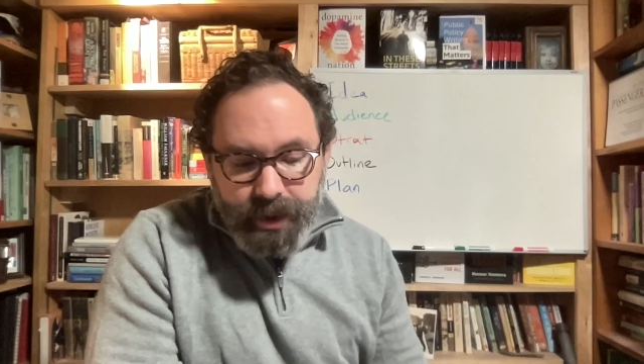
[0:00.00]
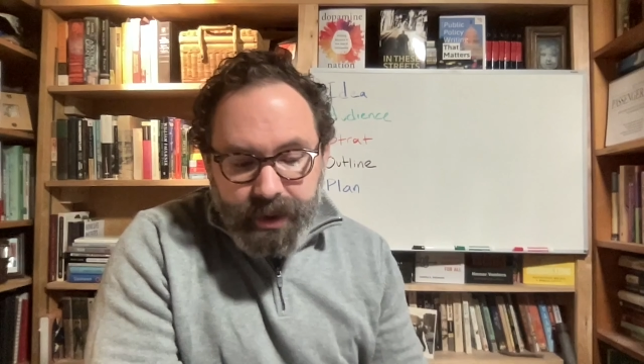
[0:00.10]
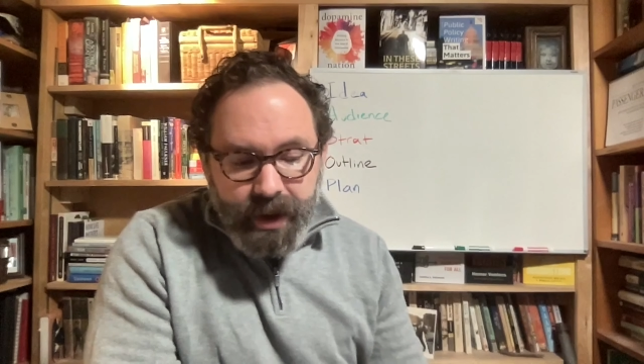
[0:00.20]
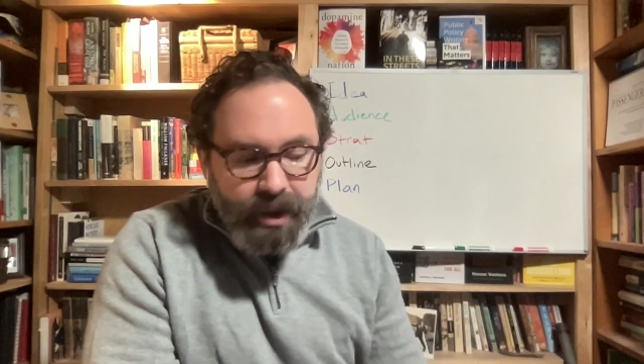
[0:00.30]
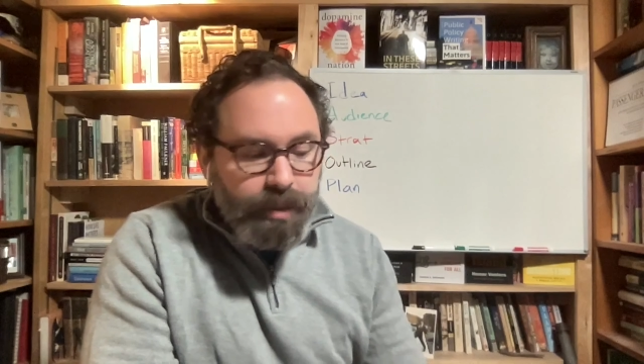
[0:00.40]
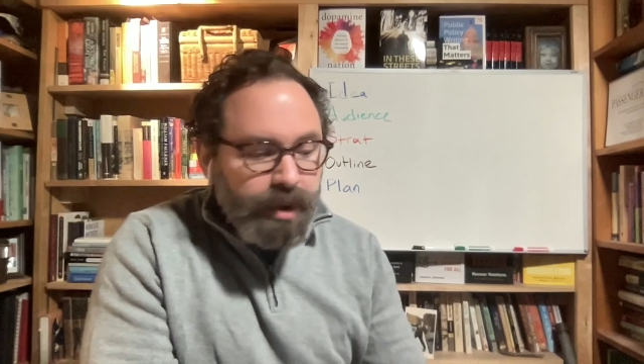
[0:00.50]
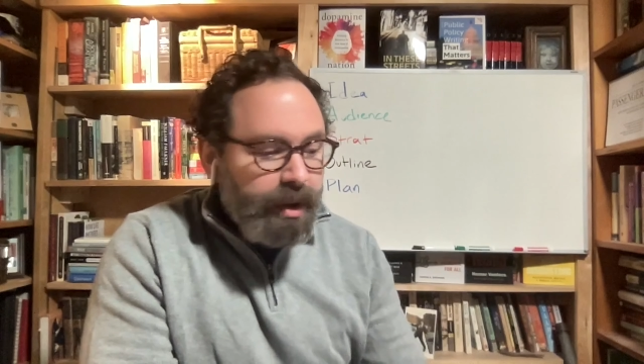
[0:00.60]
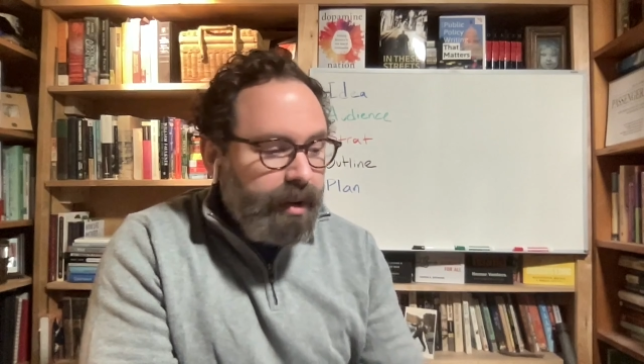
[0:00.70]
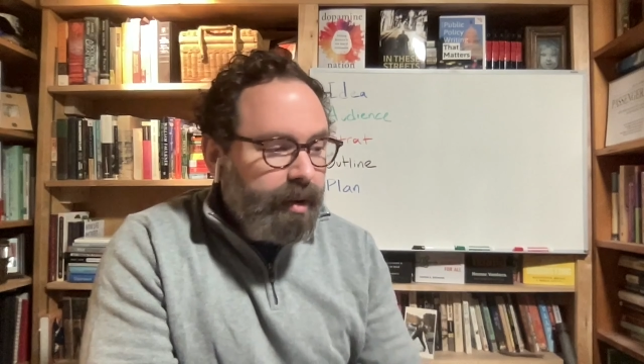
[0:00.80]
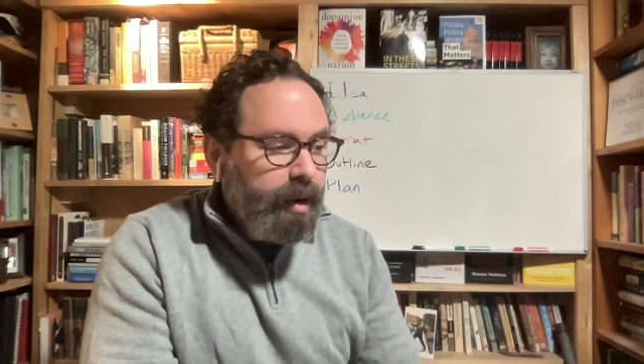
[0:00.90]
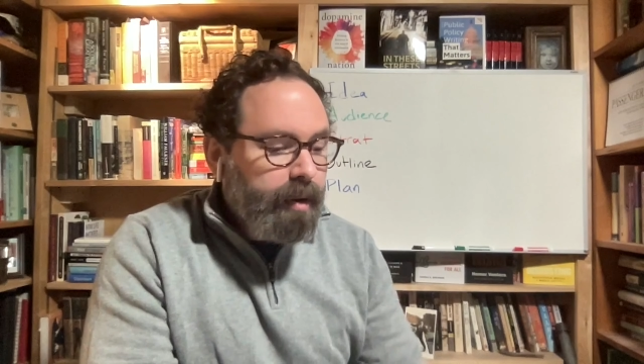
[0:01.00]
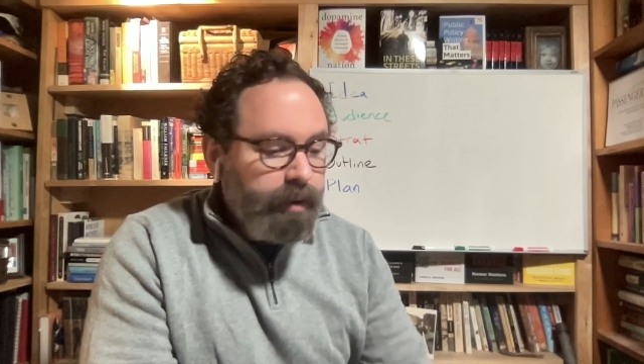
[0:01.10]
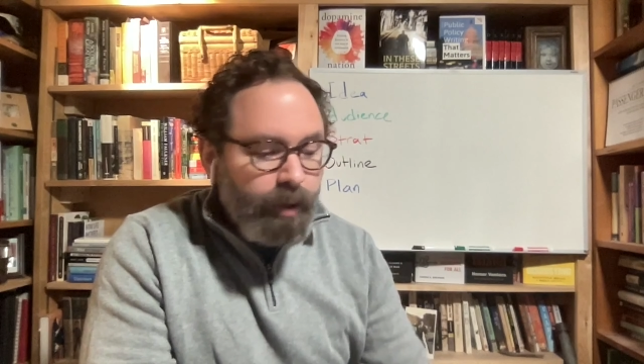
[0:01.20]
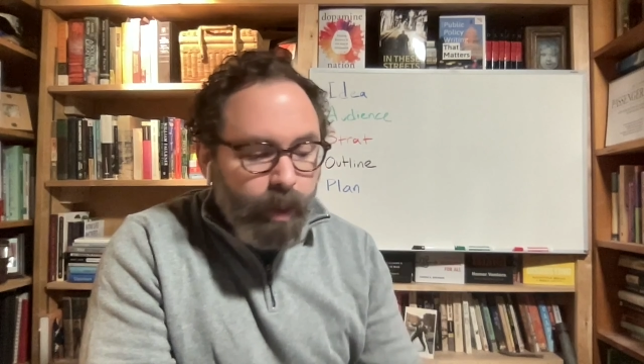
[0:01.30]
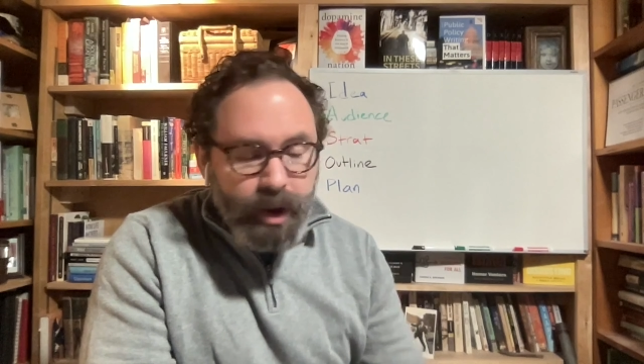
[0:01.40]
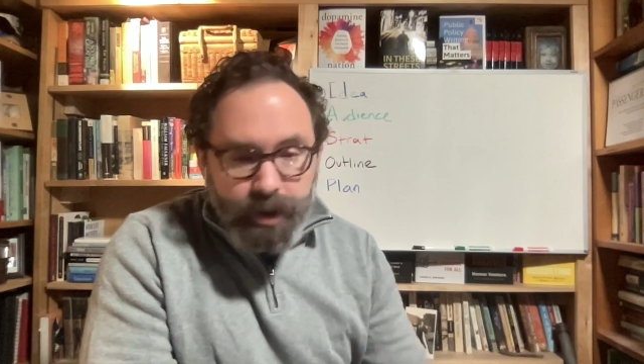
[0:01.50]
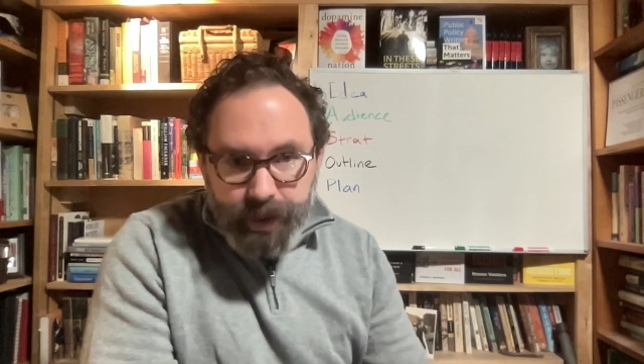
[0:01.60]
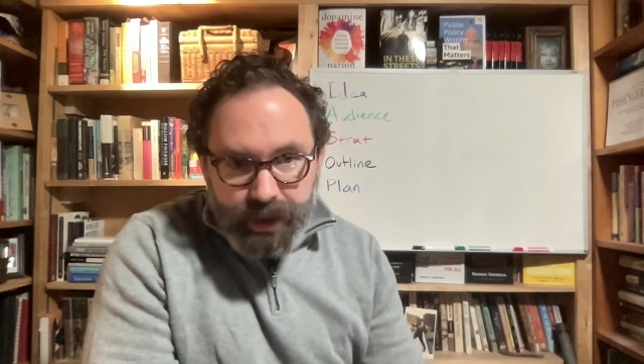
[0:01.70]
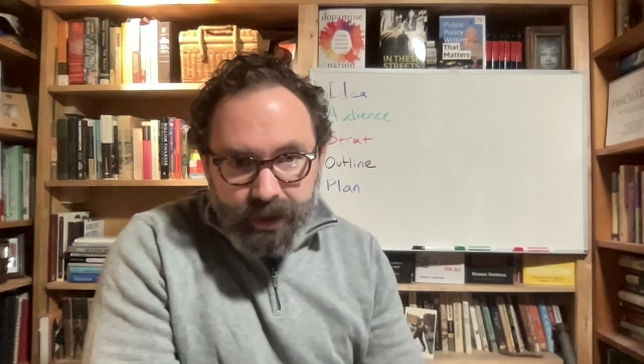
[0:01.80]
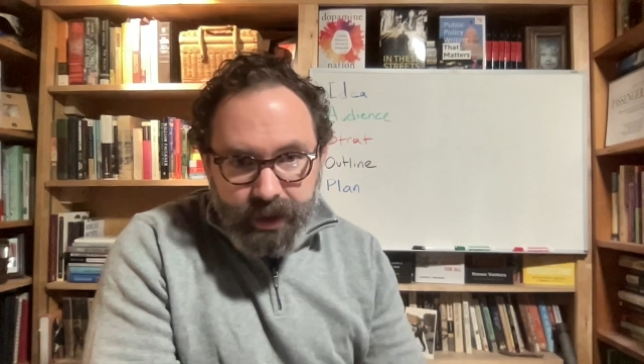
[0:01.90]
that can be
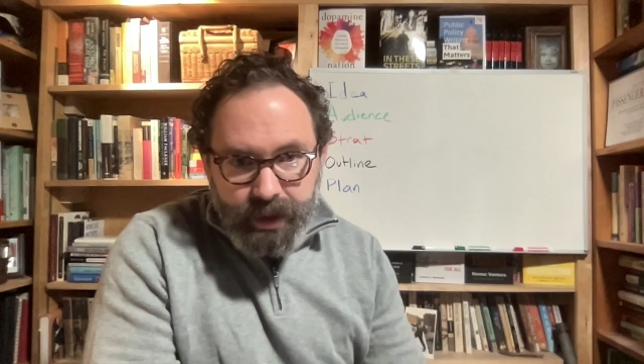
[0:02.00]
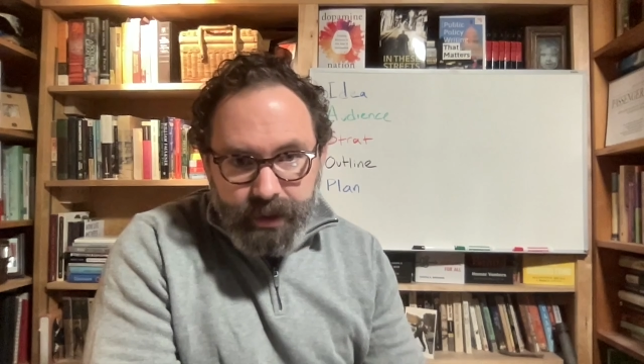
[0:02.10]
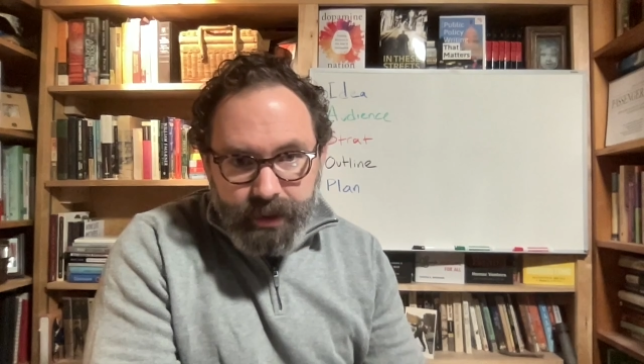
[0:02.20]
overwhelmingly